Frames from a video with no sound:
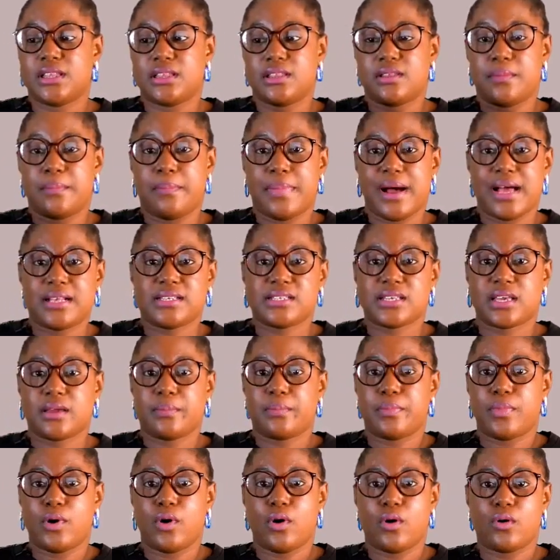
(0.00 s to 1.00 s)
the
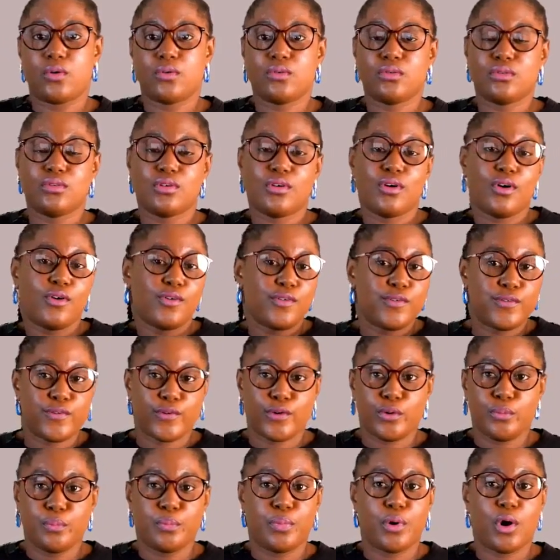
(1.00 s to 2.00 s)
basketball,
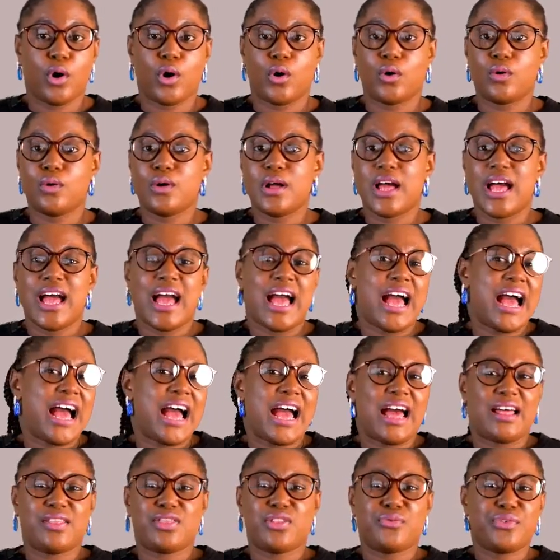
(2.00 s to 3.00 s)
football,
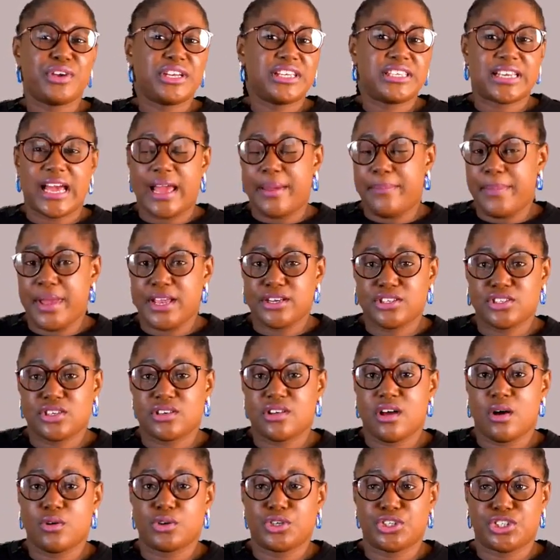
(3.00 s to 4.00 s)
and
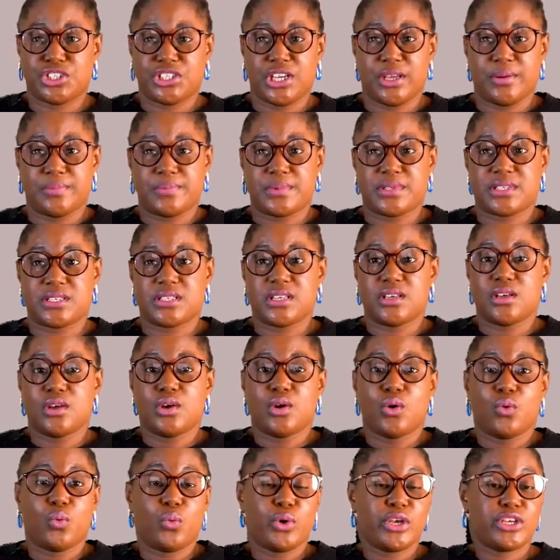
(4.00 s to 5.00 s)
3-dimensional
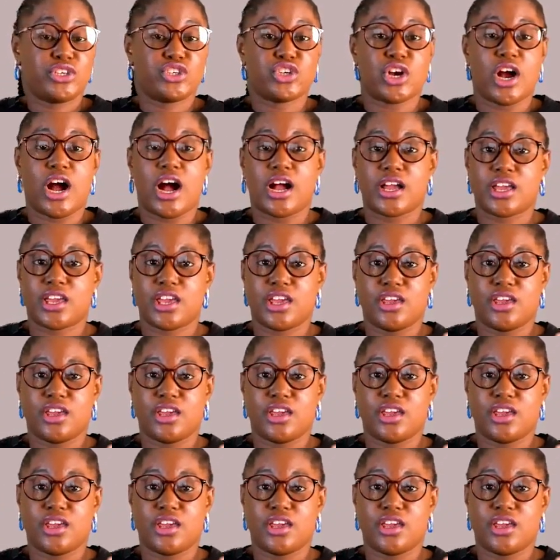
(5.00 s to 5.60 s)
shapes which are